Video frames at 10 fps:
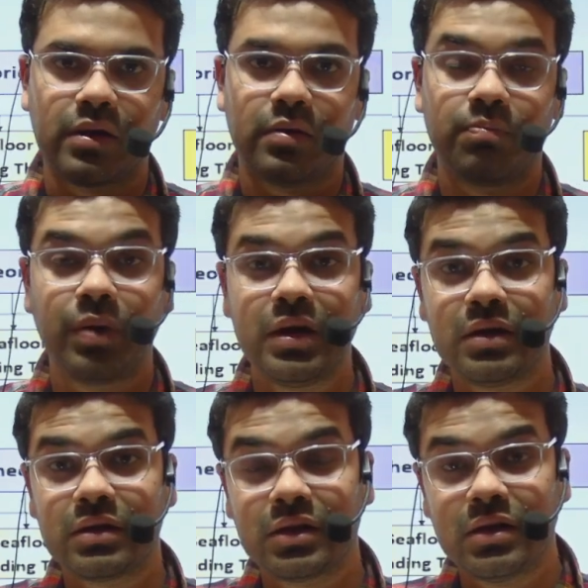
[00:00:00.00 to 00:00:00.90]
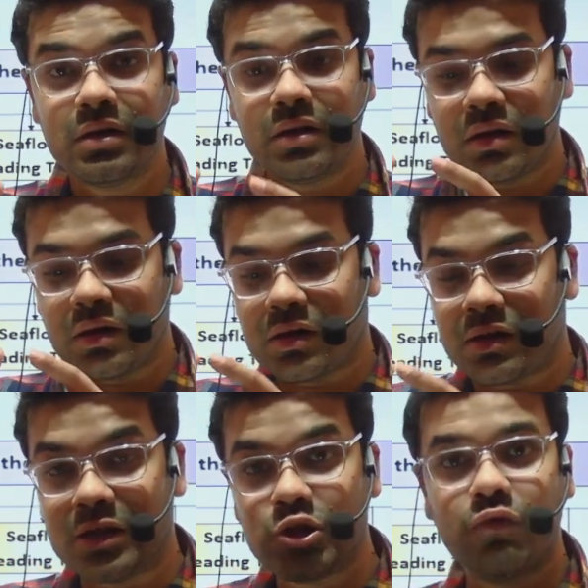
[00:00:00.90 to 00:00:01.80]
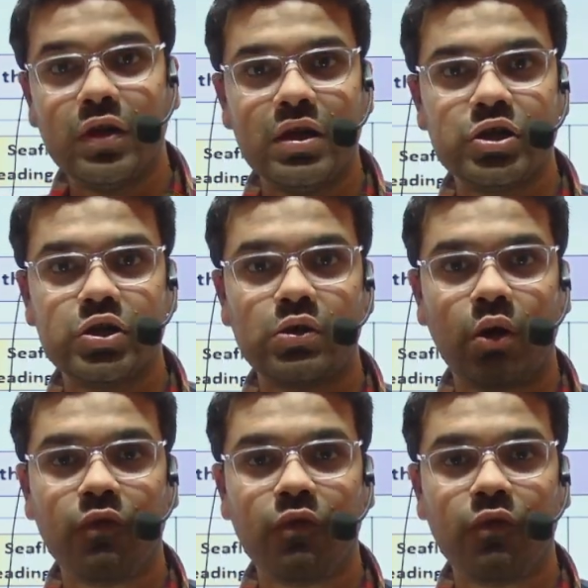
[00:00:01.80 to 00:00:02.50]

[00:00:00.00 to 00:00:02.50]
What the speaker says: but the rejuvenation of